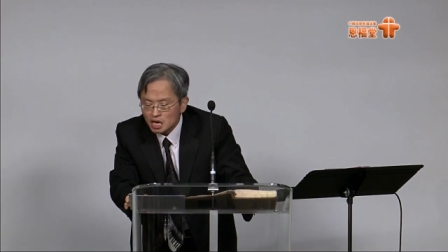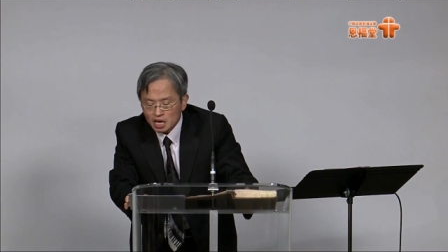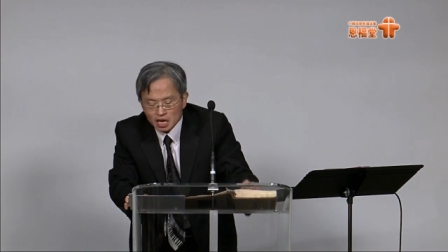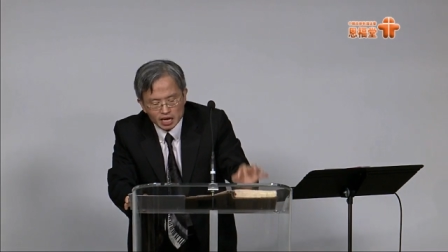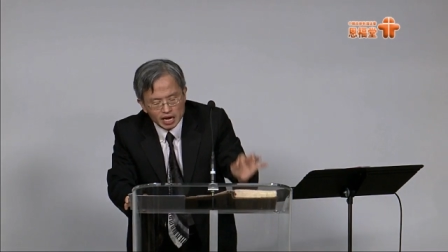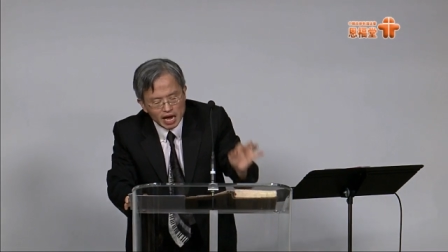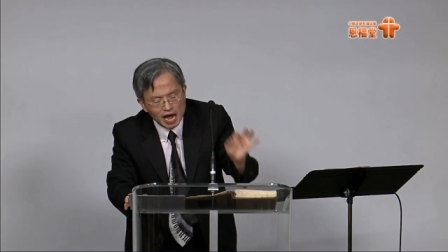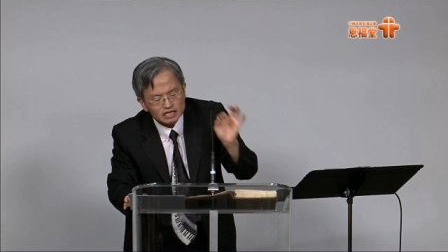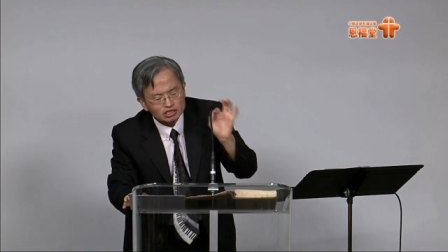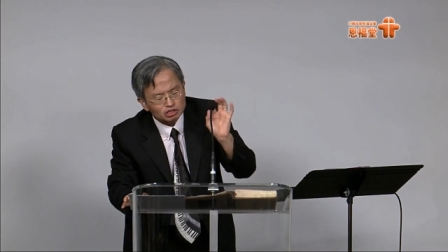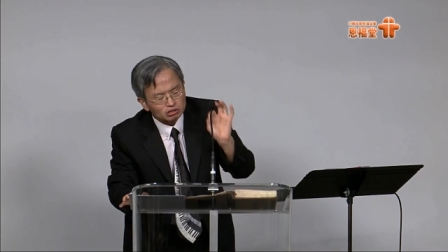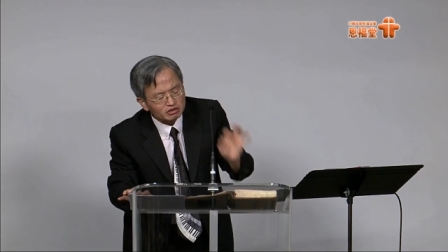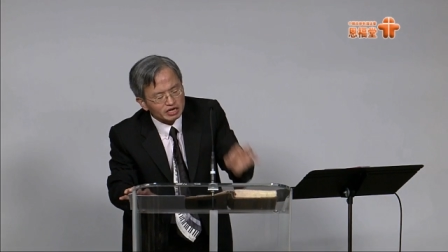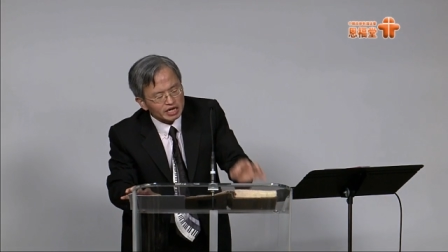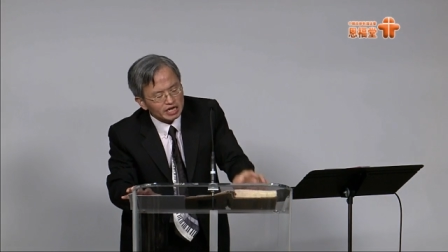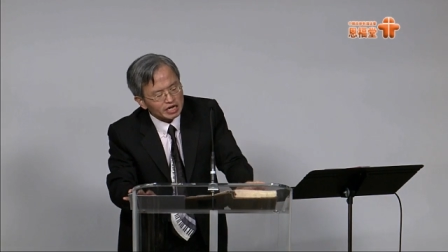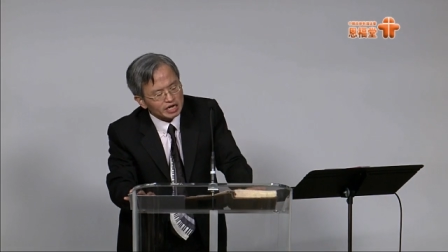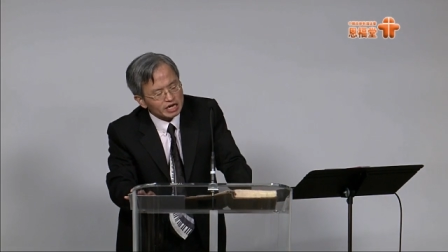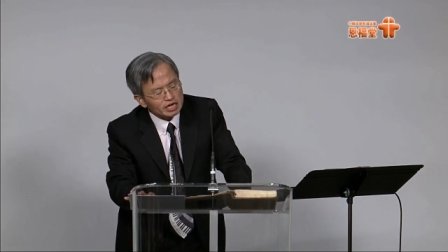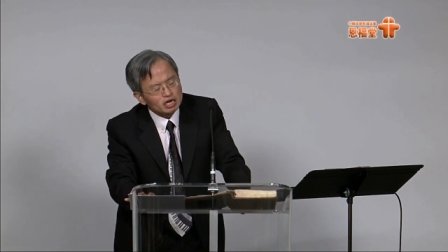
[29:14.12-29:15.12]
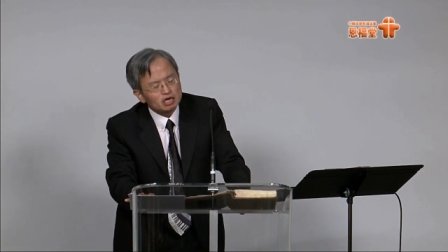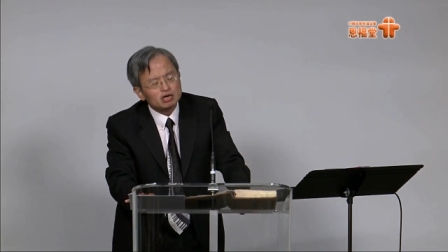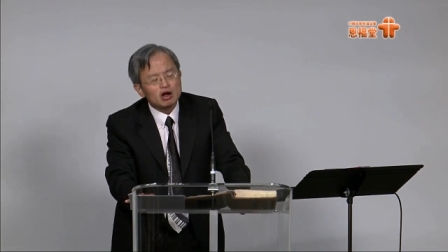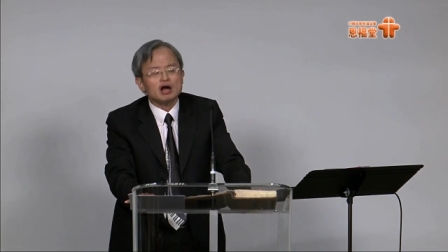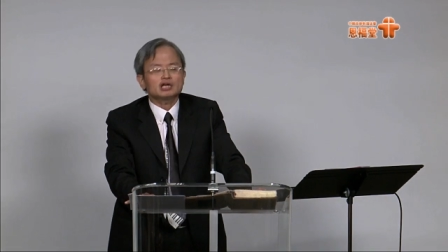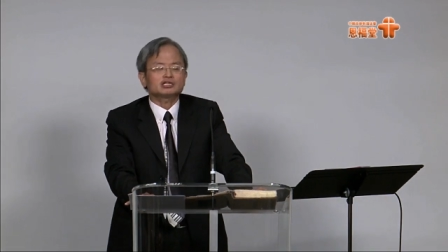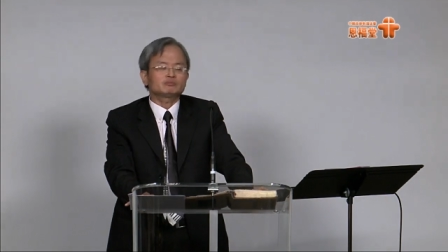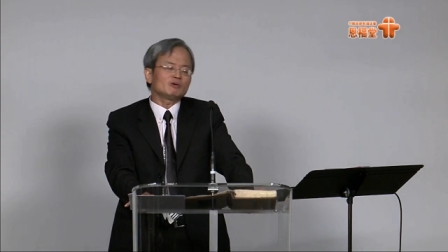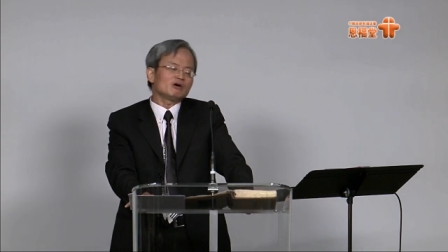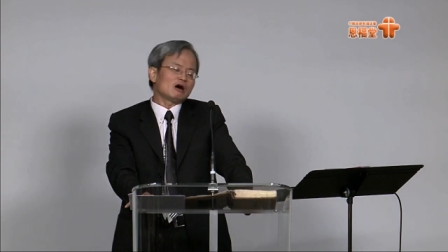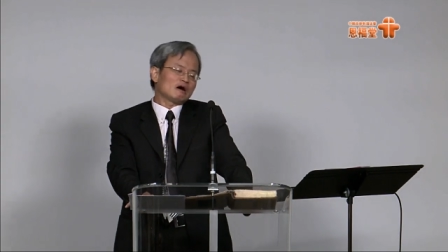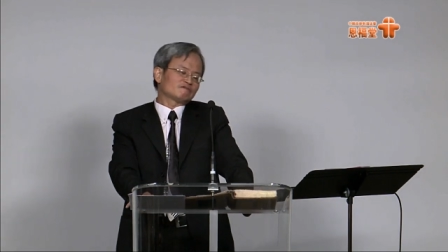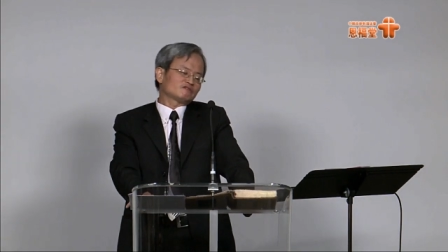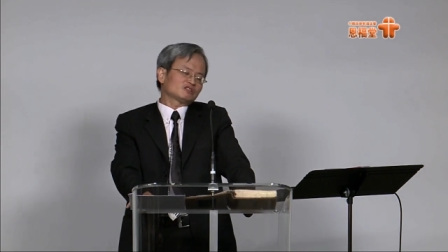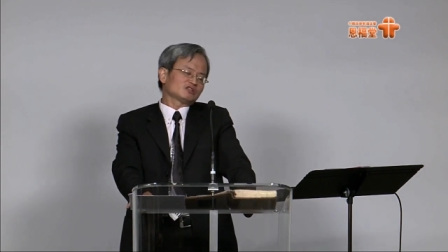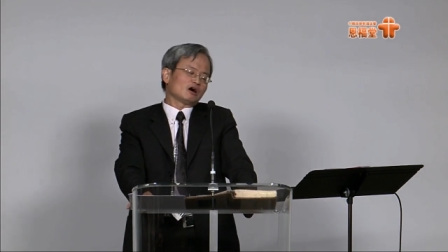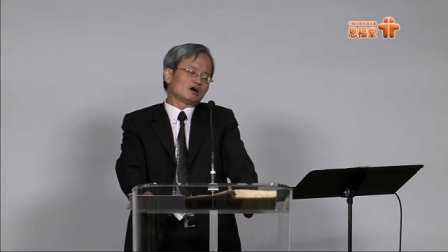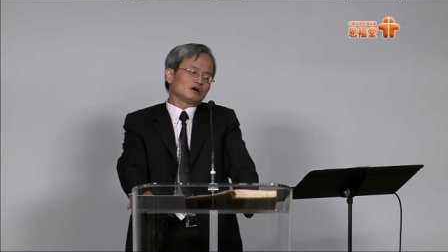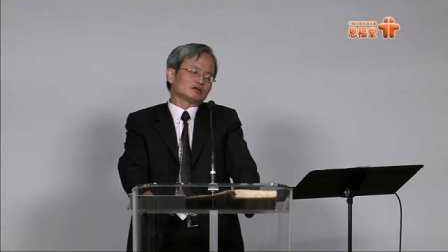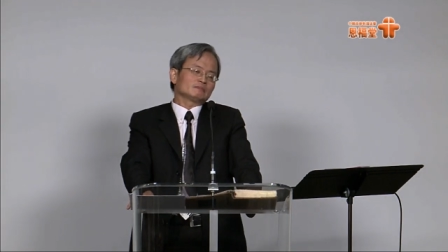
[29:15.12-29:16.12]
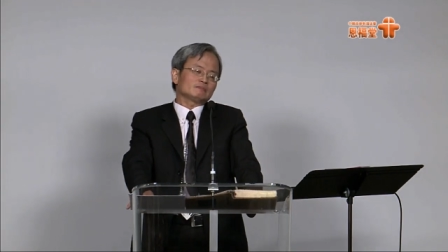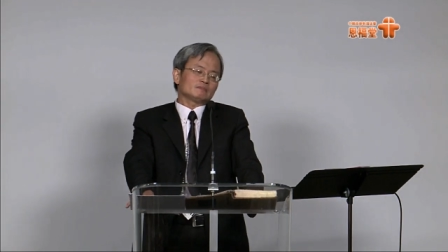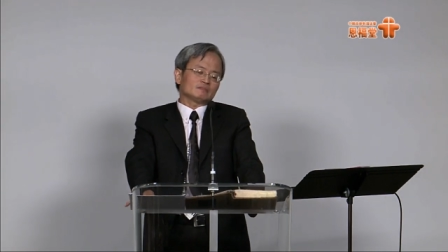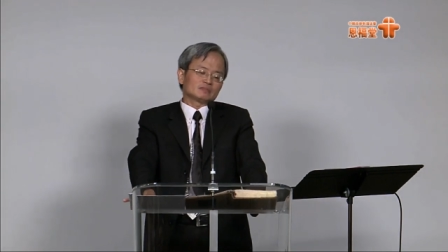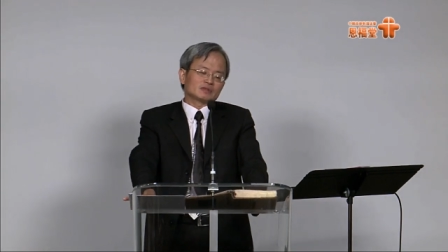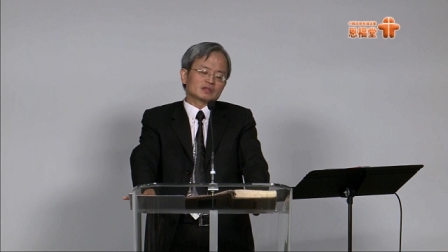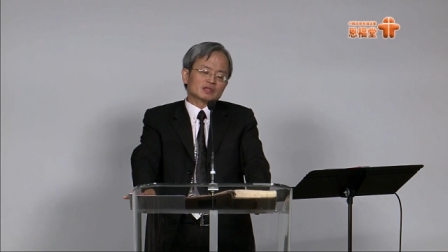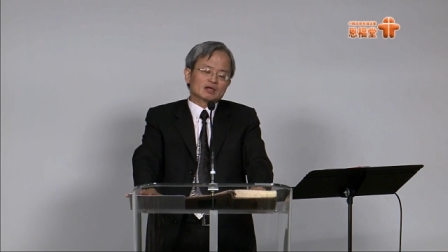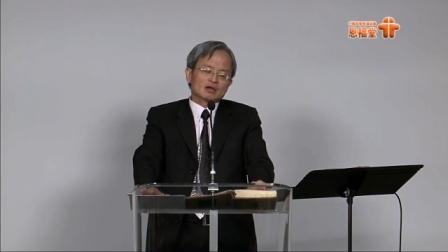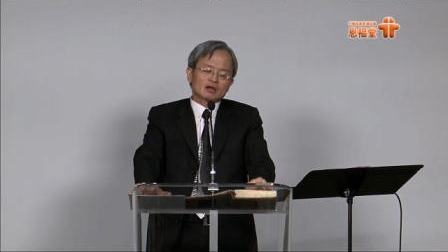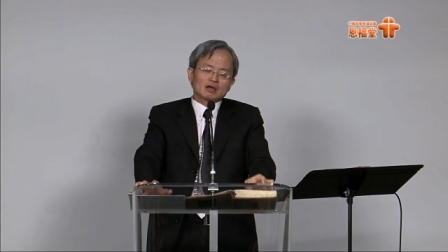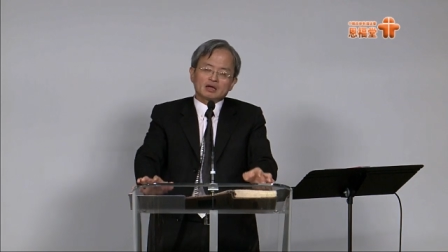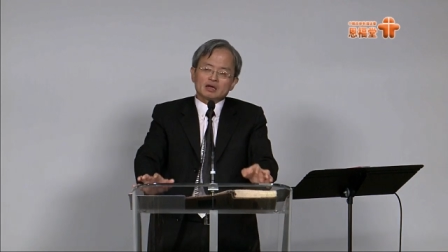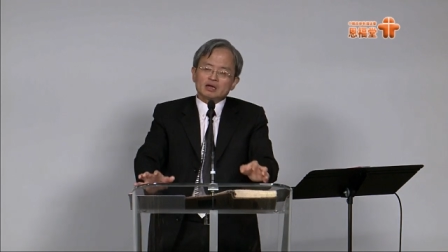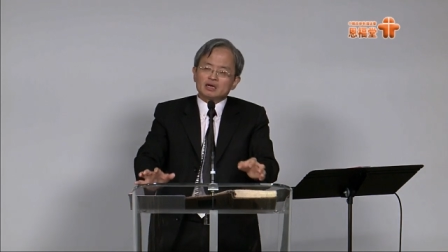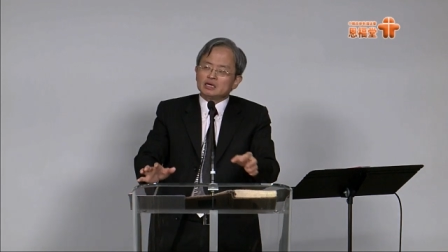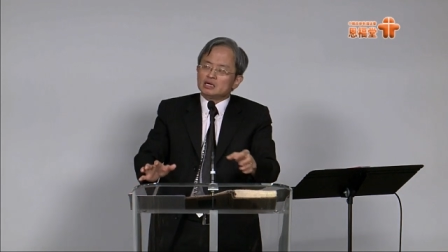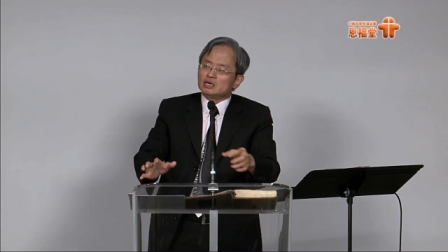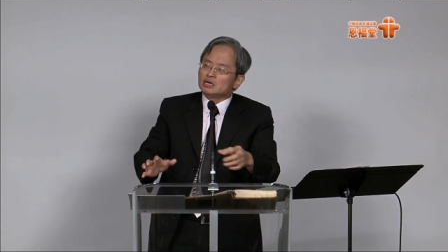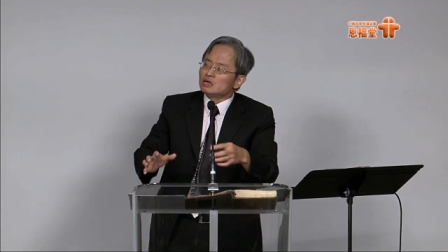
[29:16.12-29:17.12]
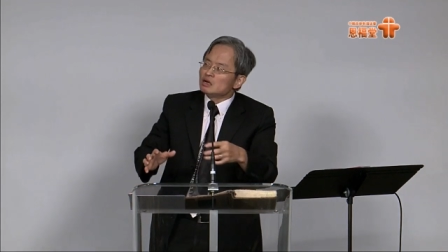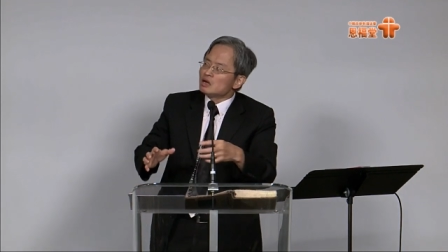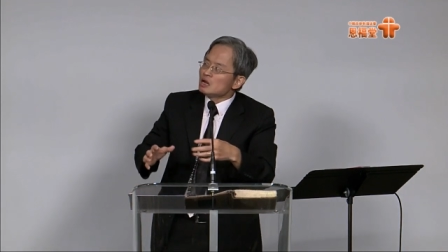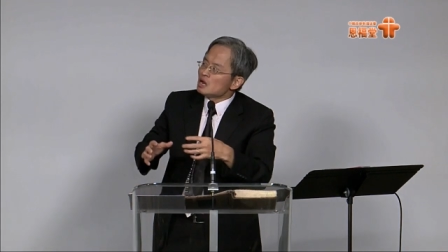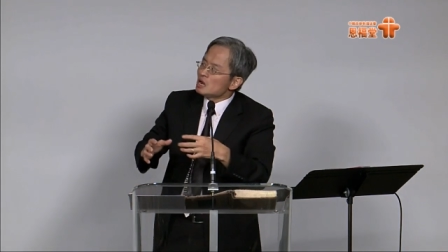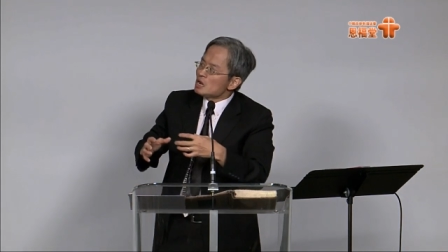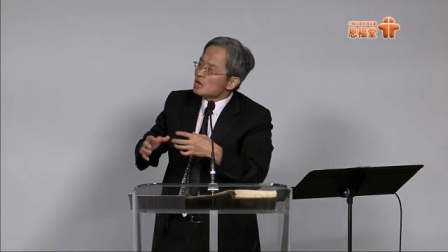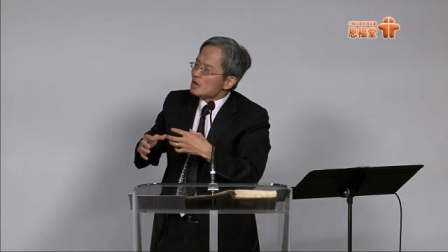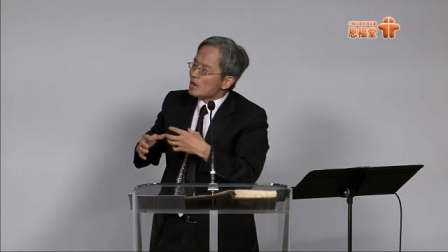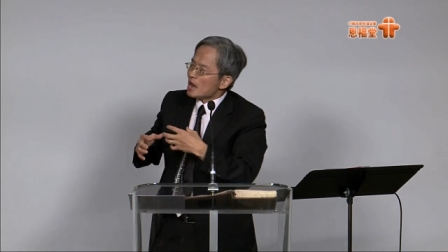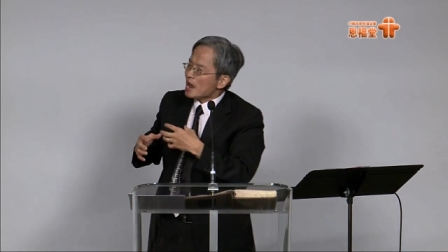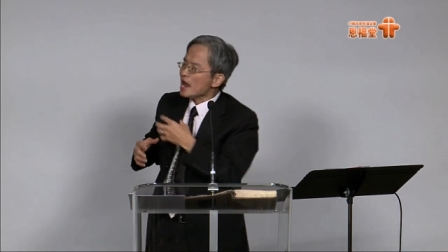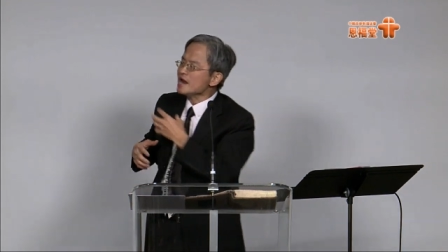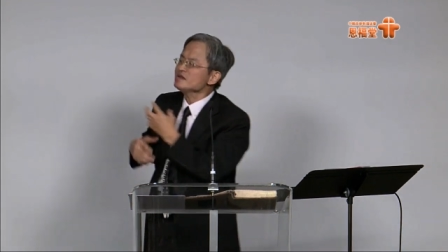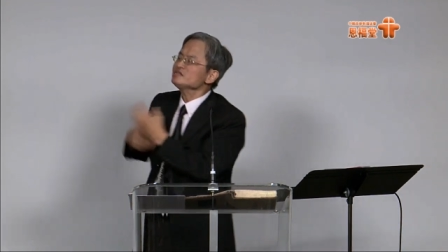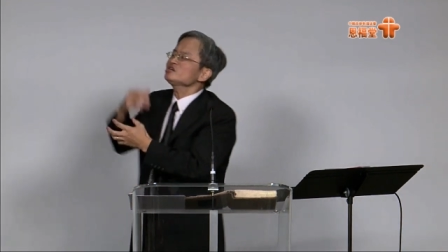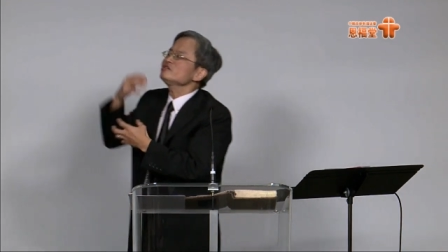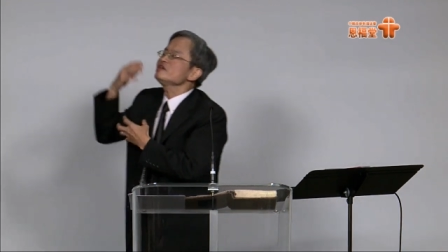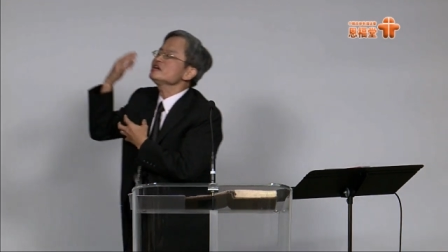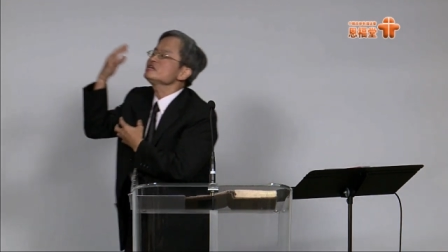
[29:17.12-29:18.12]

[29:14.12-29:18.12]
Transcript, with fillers: Actually, in the Gospel of John, entering